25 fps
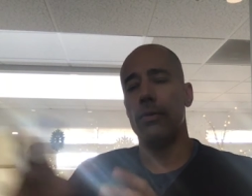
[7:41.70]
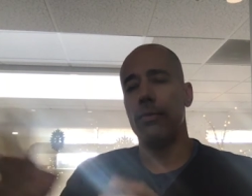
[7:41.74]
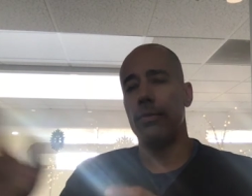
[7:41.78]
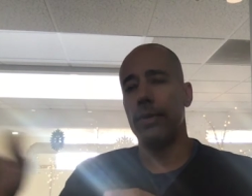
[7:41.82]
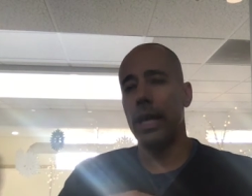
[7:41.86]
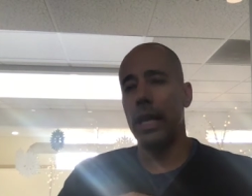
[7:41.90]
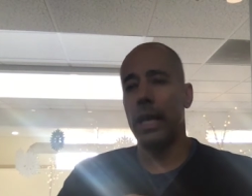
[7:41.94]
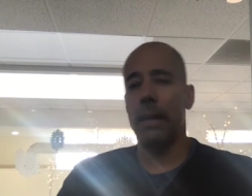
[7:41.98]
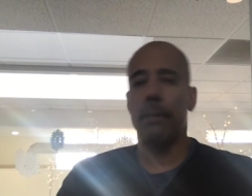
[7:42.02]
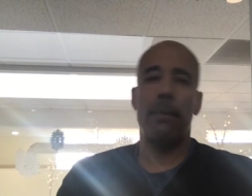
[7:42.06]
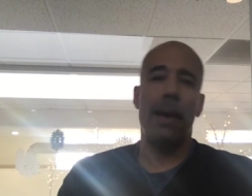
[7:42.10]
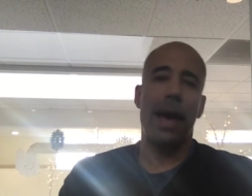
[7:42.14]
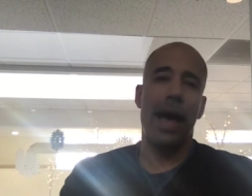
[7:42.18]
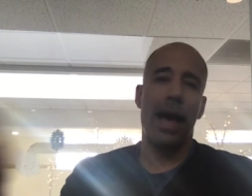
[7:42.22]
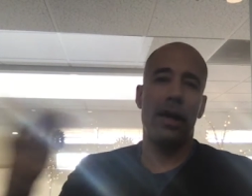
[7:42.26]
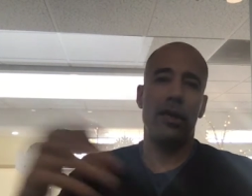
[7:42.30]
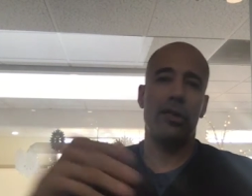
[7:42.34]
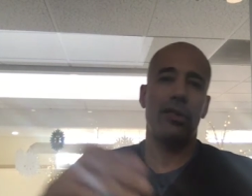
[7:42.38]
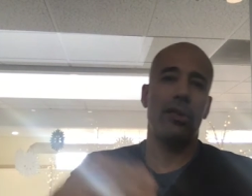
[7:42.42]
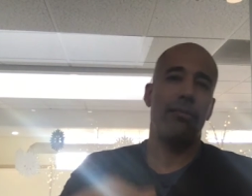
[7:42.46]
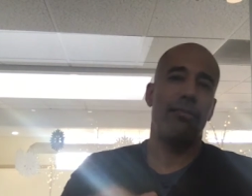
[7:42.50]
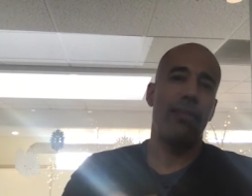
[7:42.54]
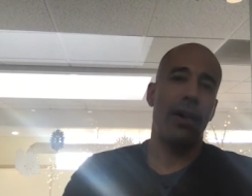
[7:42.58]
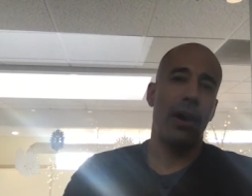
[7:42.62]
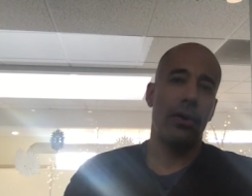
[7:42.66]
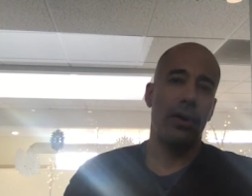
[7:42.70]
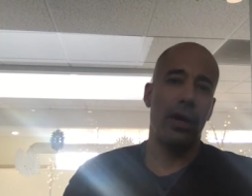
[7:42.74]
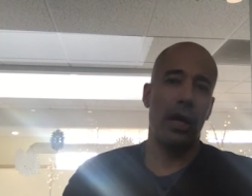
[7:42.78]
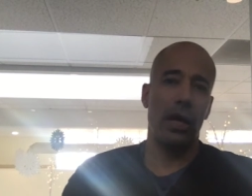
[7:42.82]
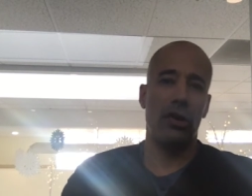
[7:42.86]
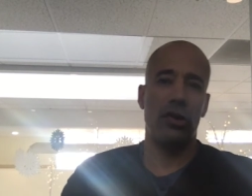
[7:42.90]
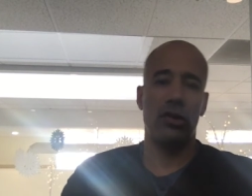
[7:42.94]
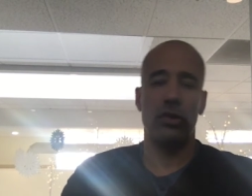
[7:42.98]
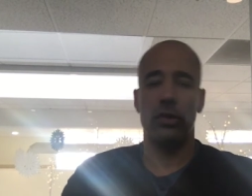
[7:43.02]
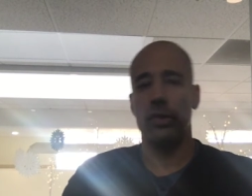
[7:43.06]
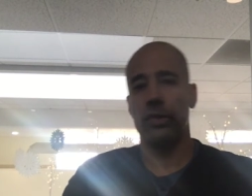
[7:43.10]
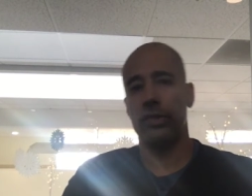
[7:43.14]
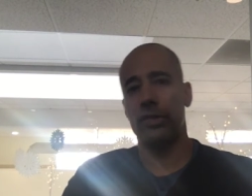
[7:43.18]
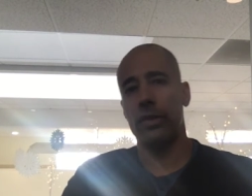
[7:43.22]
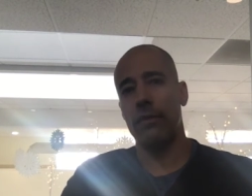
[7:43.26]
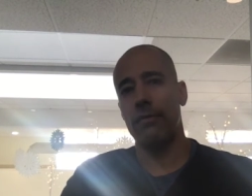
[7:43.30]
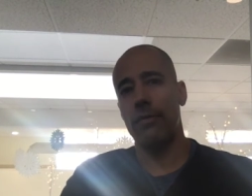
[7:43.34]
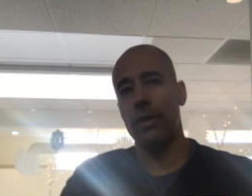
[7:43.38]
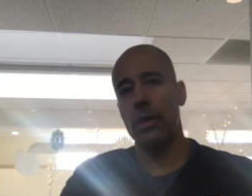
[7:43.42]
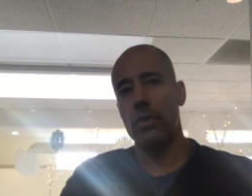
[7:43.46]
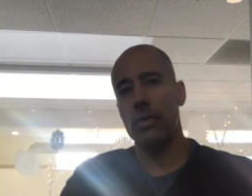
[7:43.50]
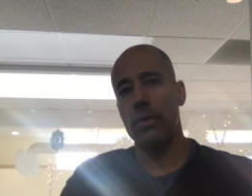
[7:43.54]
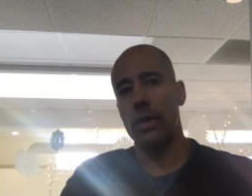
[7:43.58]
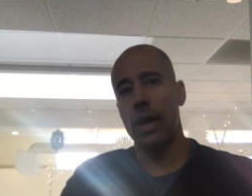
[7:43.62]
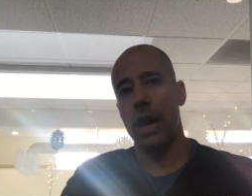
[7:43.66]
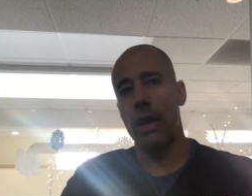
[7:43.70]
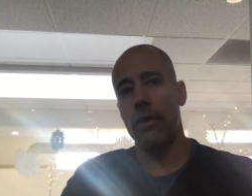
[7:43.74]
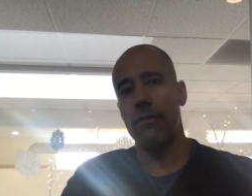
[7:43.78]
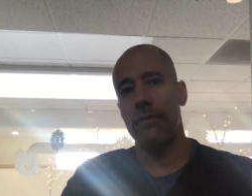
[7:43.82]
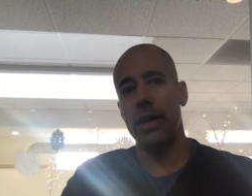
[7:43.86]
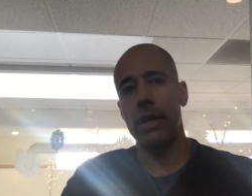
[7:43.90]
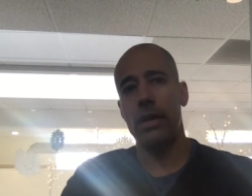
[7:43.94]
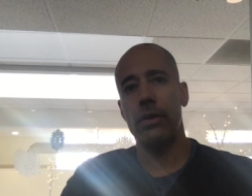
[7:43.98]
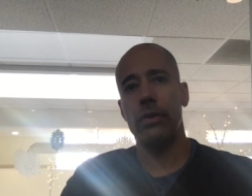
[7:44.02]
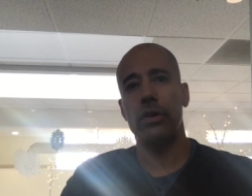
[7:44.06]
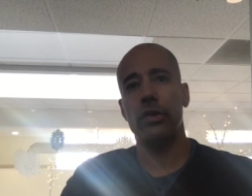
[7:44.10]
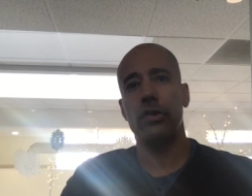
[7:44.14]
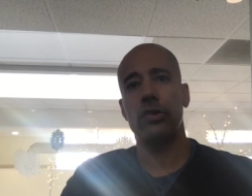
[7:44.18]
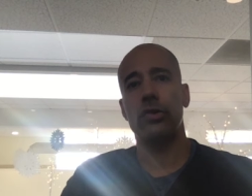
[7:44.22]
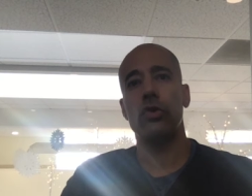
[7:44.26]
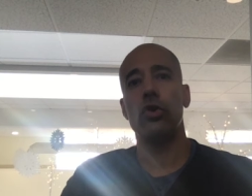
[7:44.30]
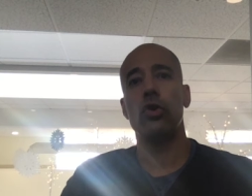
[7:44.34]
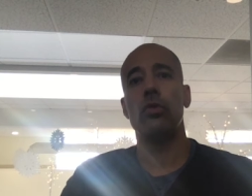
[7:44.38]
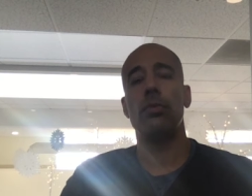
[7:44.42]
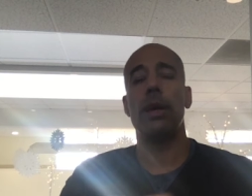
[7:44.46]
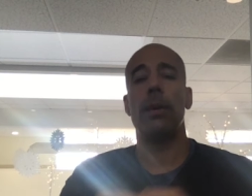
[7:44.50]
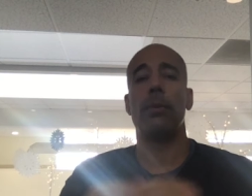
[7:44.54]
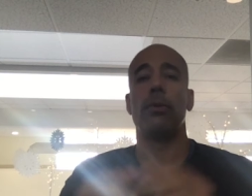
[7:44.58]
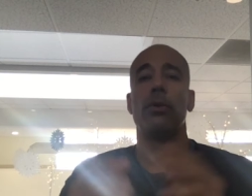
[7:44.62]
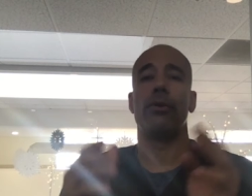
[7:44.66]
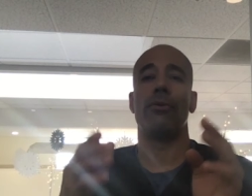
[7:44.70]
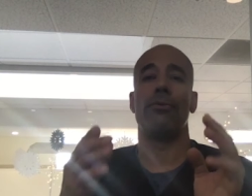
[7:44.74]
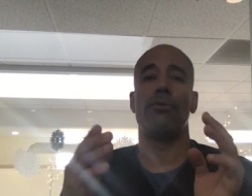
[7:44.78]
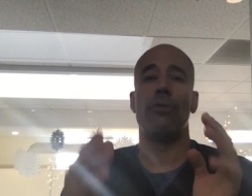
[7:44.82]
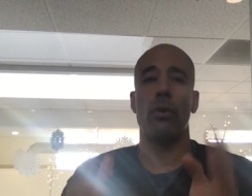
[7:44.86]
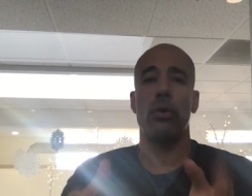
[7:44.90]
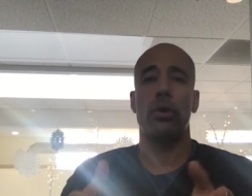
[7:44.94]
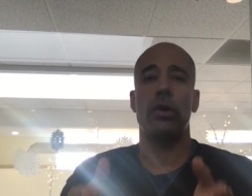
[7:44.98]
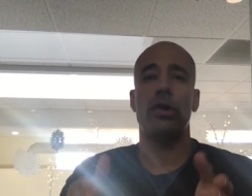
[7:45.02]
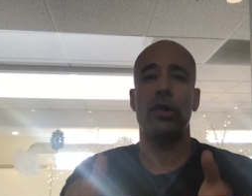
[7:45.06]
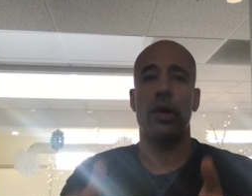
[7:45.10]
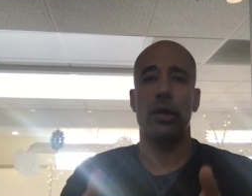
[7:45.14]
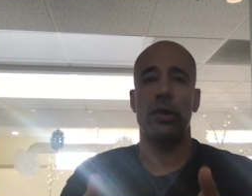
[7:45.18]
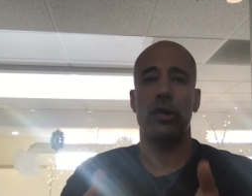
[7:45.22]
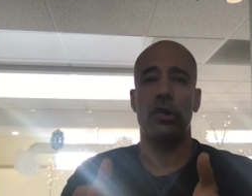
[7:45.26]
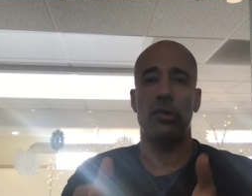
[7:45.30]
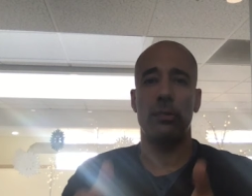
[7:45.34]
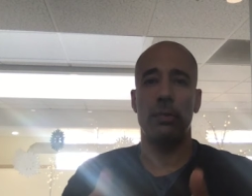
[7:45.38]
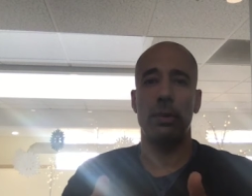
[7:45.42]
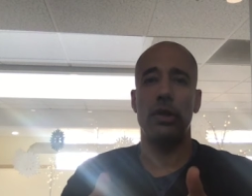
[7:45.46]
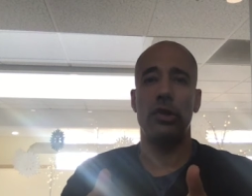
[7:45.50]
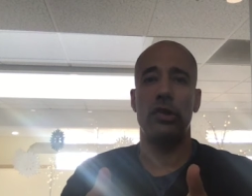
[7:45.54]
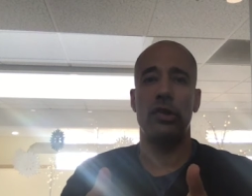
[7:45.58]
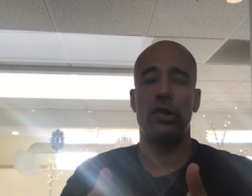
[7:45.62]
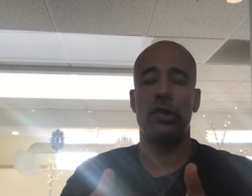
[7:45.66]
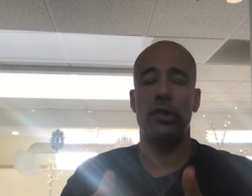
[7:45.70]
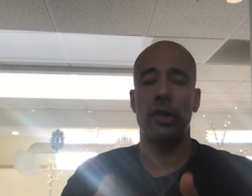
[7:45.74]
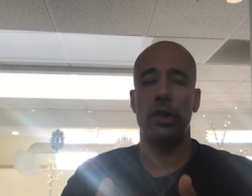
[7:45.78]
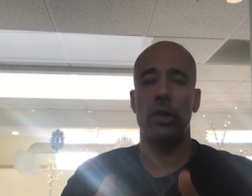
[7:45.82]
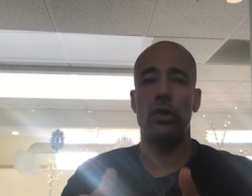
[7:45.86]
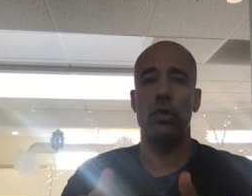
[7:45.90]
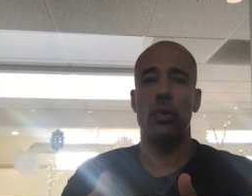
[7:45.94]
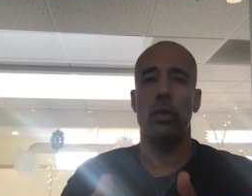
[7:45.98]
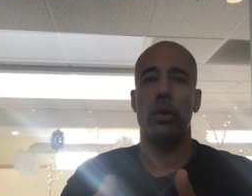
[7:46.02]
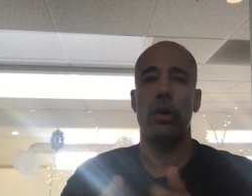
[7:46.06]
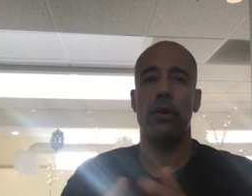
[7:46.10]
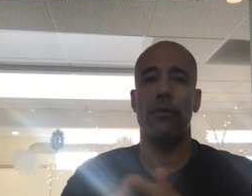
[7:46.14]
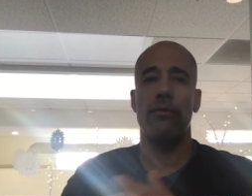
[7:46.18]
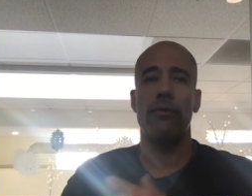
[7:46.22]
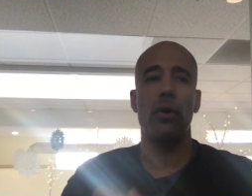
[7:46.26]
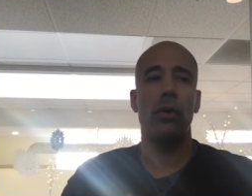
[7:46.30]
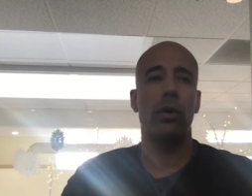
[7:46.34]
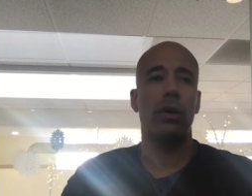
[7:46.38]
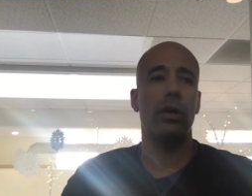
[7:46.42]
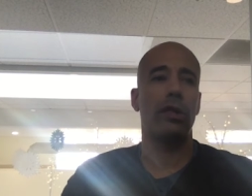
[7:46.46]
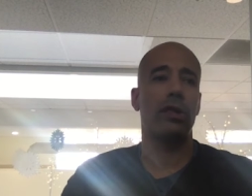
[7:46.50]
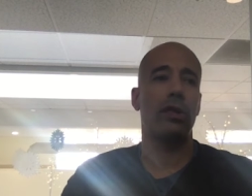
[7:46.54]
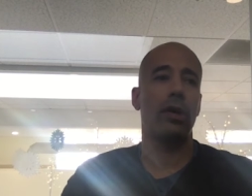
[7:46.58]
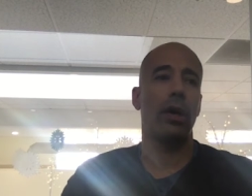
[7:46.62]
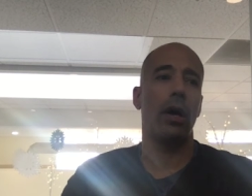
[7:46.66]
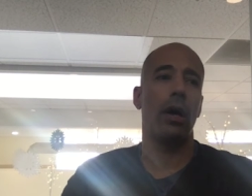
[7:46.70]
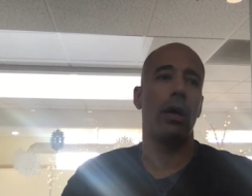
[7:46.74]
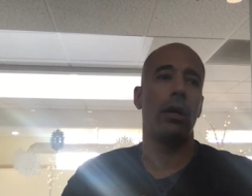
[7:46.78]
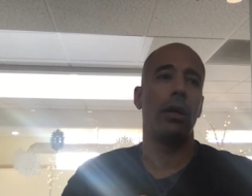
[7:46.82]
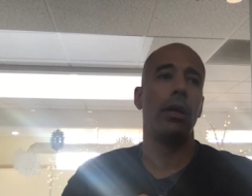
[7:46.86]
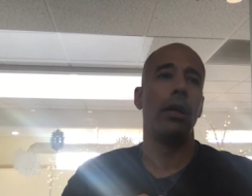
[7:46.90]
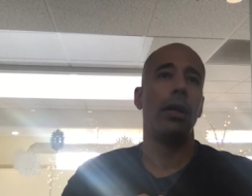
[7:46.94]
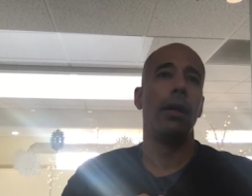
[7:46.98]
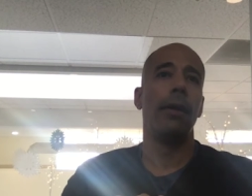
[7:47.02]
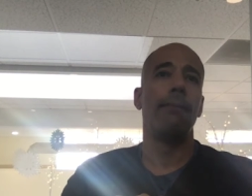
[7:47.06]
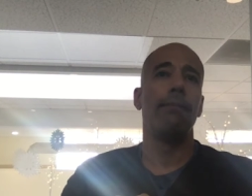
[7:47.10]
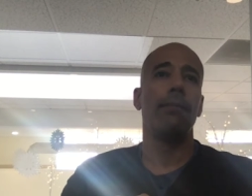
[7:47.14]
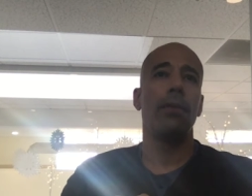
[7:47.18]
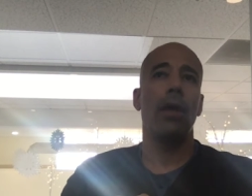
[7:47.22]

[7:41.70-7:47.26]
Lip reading: getting past the foundational stuff that you got in veterinary school, be able to focus on the species that you want to focus on,